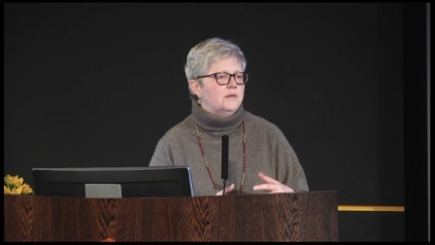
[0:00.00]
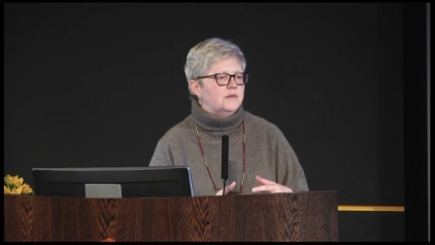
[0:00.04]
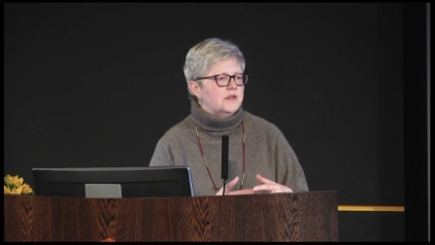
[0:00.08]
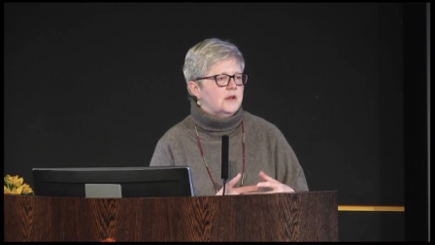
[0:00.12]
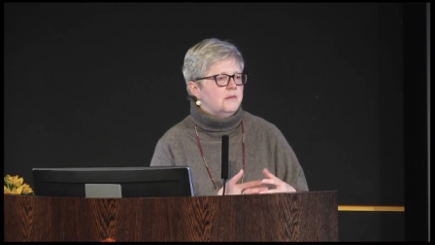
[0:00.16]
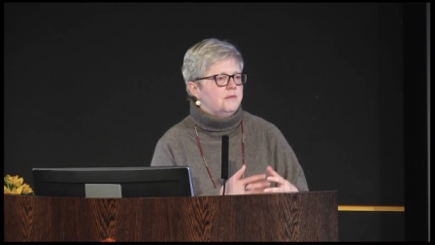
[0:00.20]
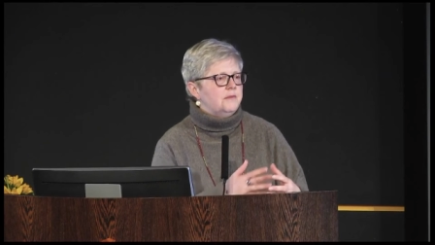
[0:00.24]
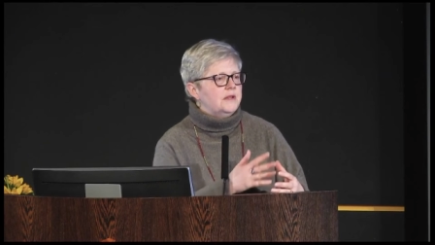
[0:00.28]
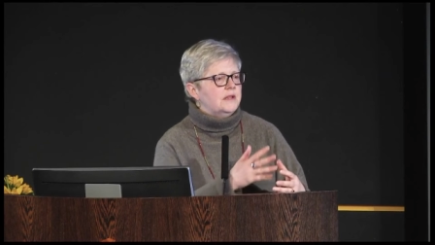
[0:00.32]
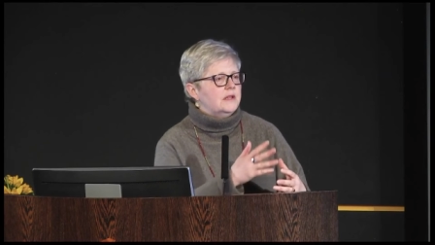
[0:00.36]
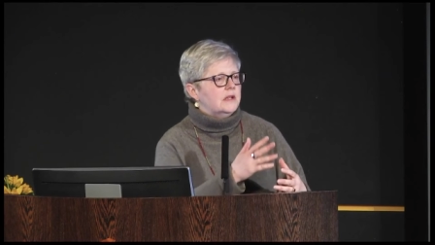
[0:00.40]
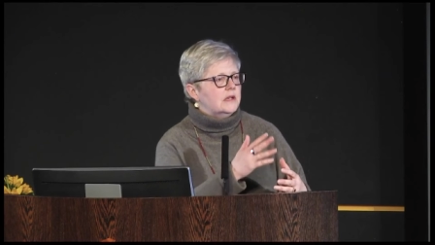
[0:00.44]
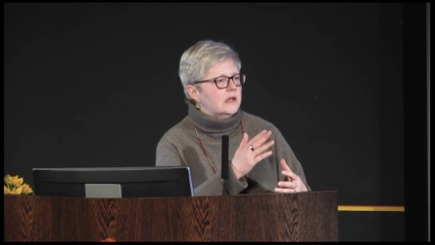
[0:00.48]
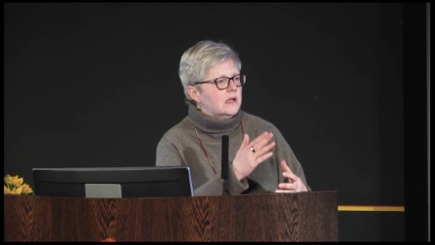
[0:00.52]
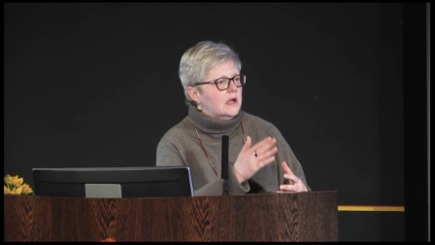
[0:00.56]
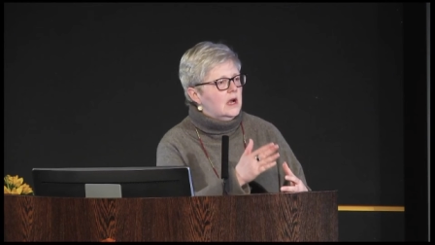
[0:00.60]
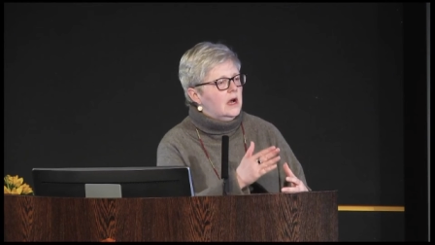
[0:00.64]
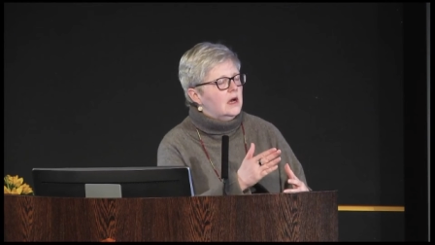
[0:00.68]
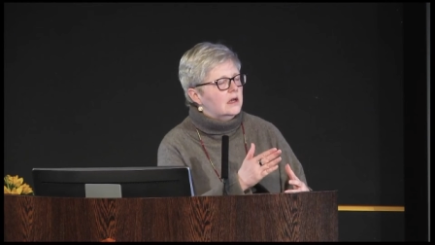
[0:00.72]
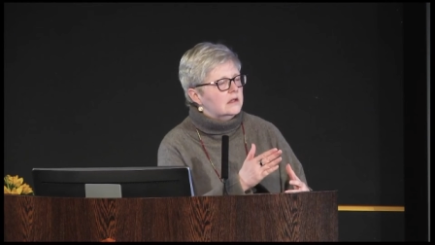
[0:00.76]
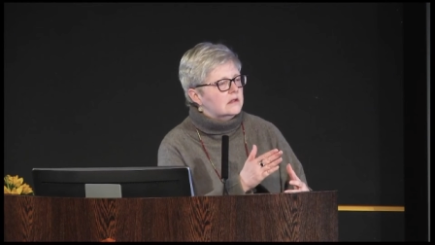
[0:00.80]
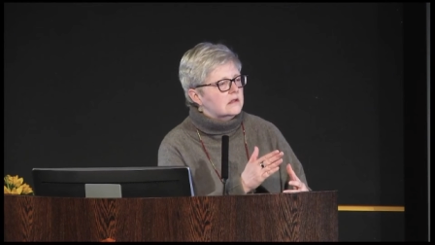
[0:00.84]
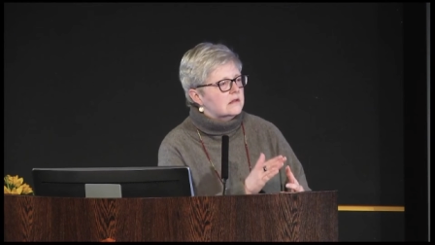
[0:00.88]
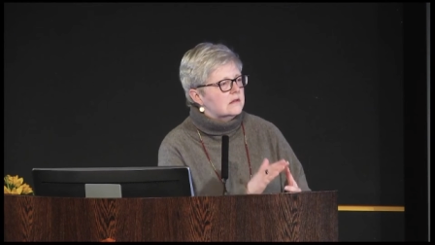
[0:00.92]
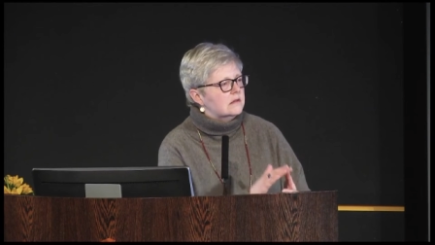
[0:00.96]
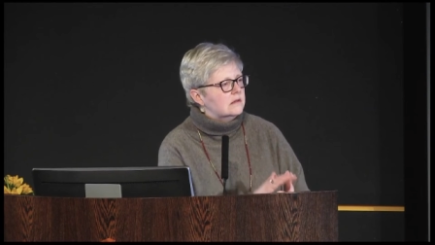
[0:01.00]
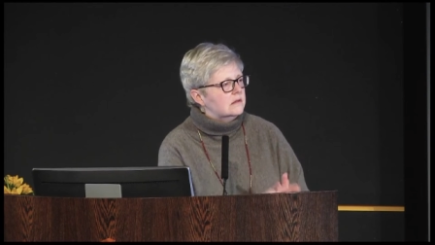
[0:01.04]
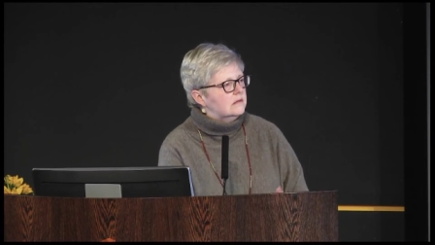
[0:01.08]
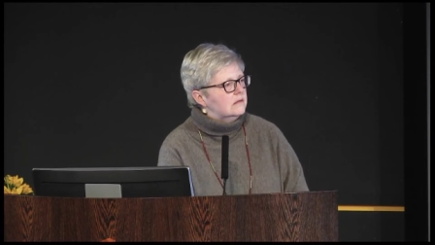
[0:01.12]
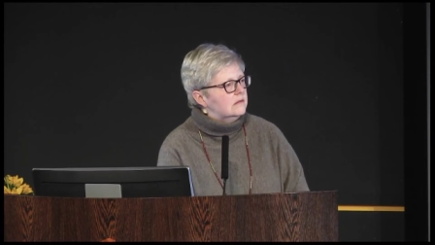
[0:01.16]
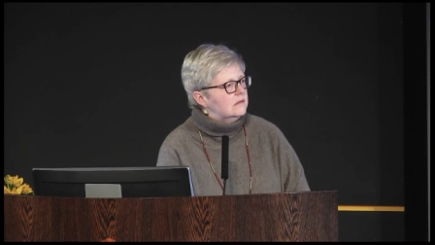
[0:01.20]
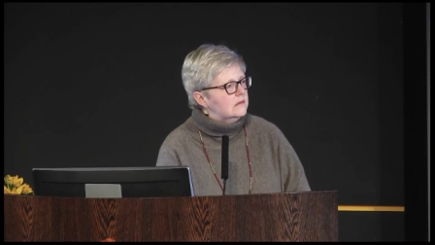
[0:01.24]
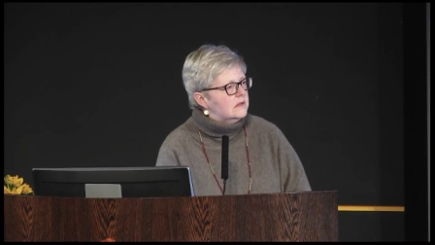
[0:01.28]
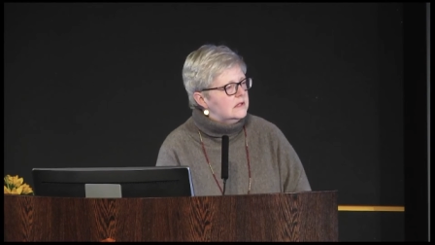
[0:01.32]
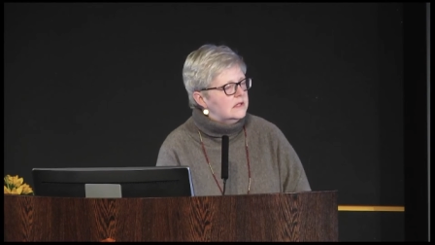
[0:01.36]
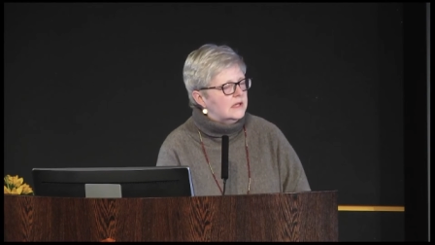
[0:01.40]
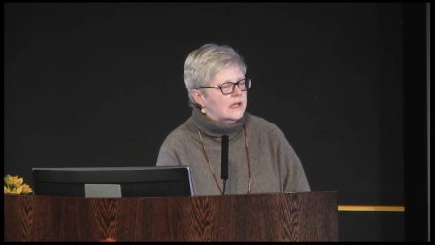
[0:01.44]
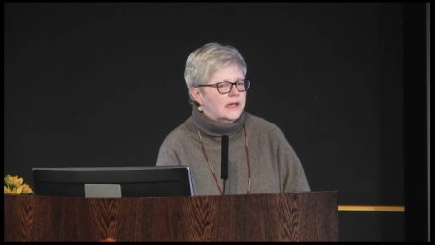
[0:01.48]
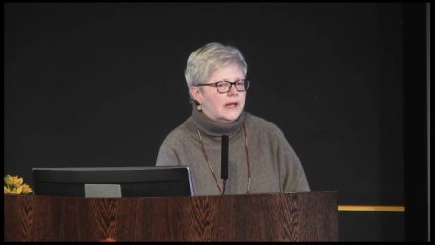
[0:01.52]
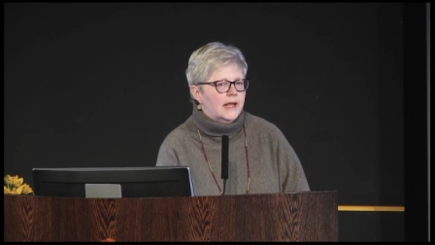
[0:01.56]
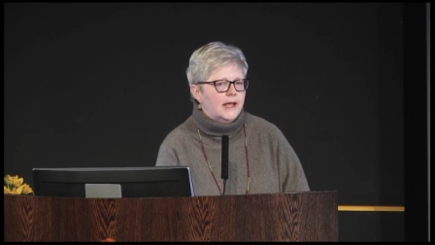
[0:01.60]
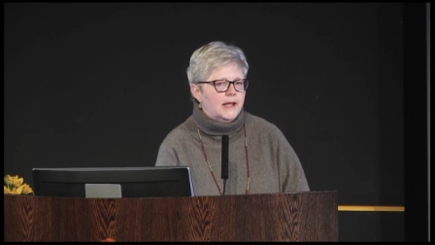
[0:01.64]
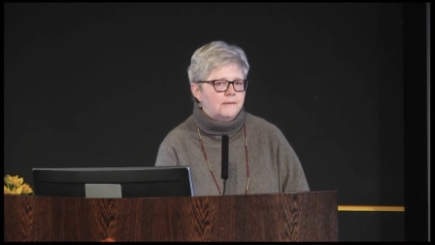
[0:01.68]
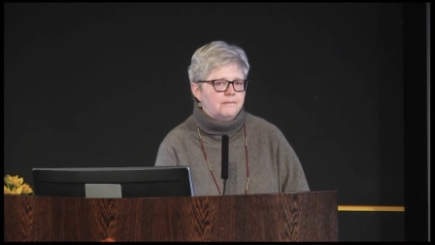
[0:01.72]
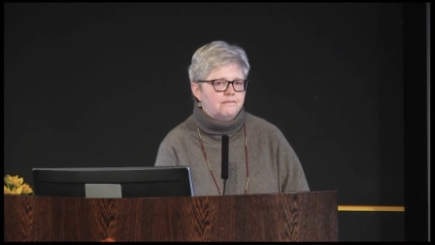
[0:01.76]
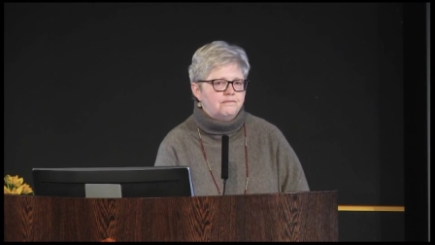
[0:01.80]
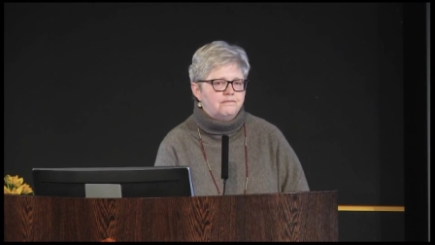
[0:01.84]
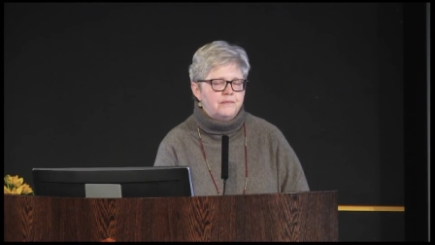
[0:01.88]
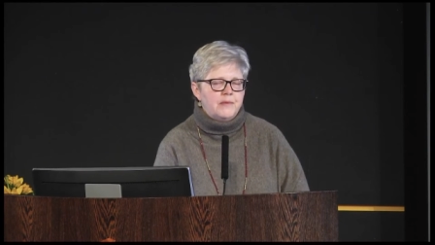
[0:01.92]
something that cuts DNA.